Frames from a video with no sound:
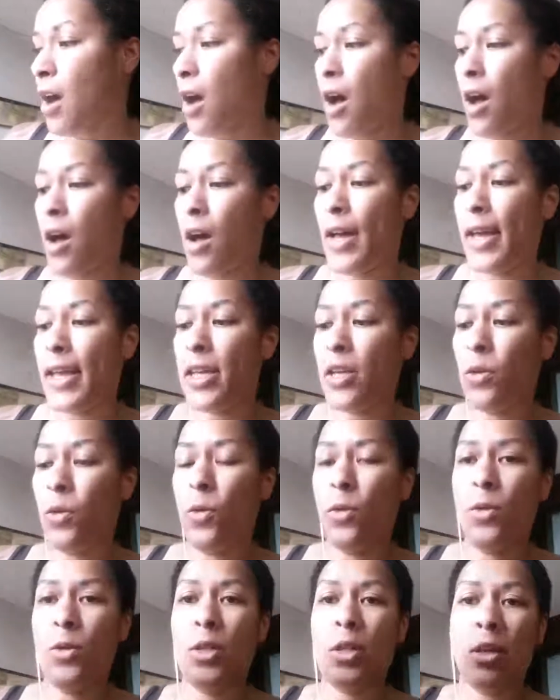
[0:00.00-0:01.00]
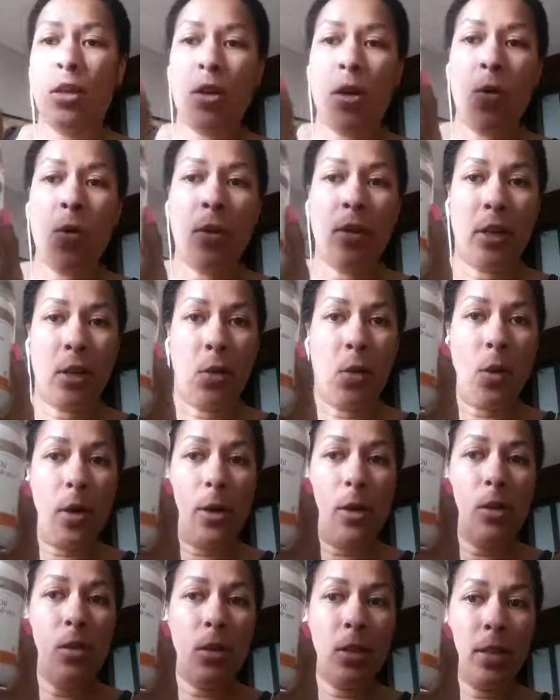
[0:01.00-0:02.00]
I used coconut
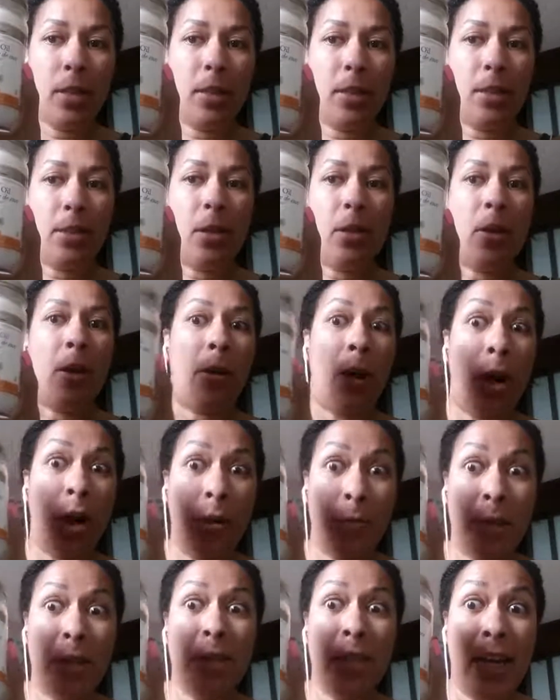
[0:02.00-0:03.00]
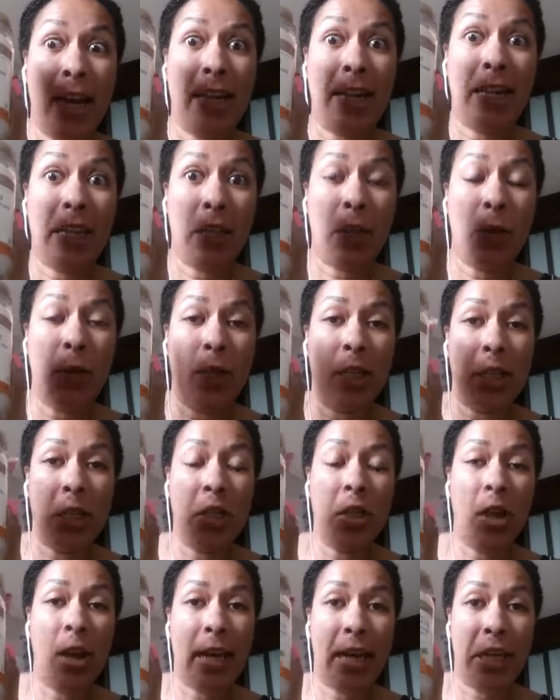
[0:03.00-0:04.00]
oil. Obviously, I didn't use this
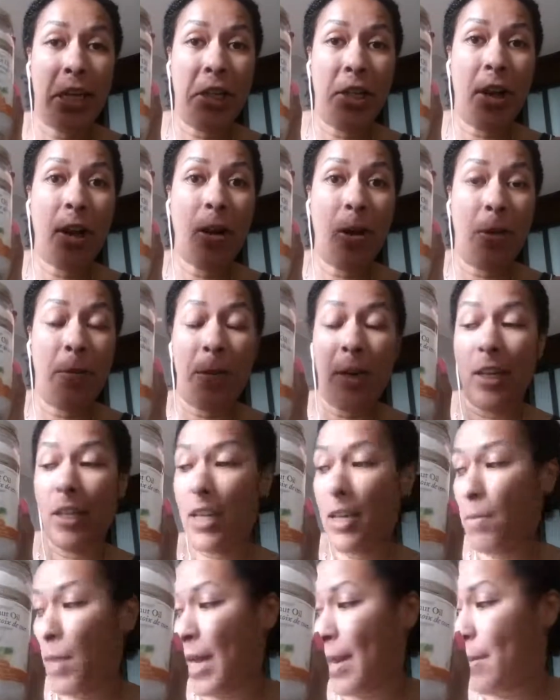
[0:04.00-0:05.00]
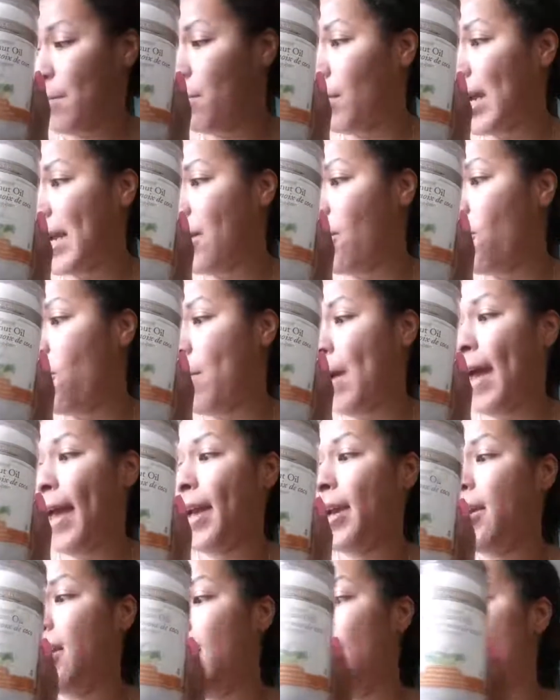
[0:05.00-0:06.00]
giant jar of it in my go
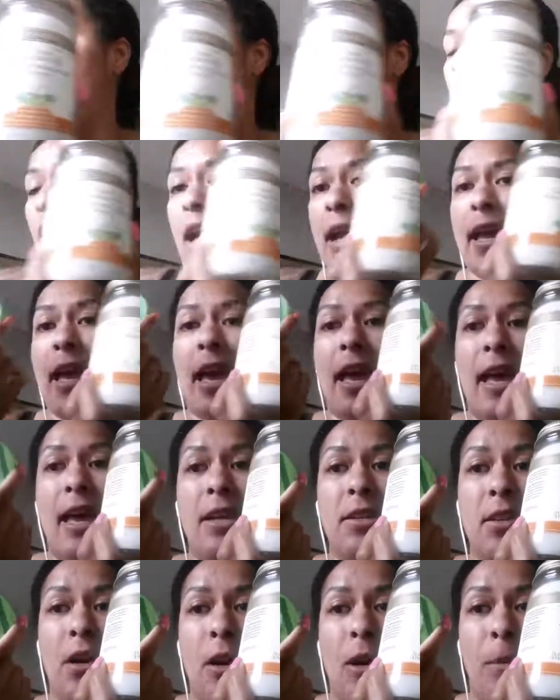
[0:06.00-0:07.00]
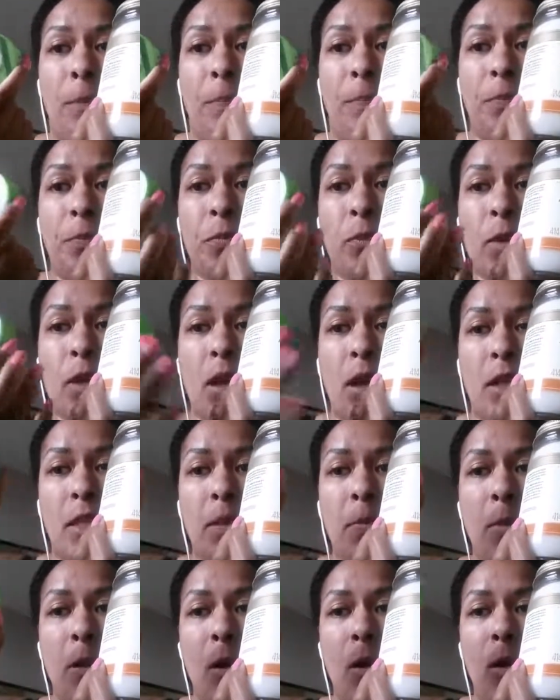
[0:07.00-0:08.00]
bag. I had a
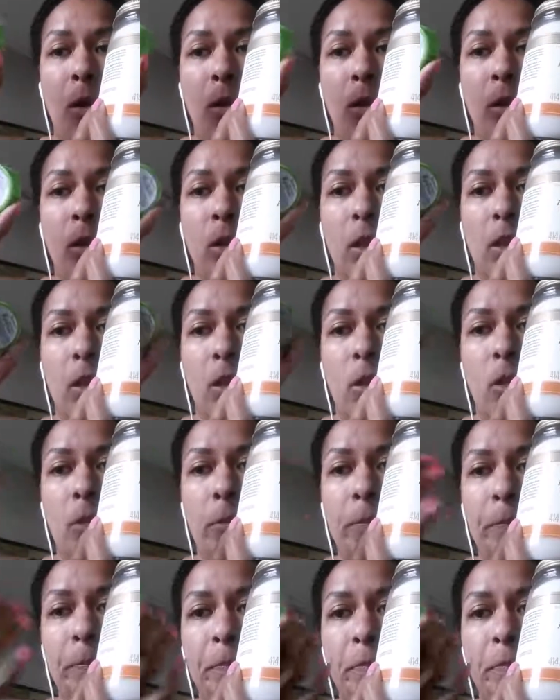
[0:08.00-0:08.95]
small little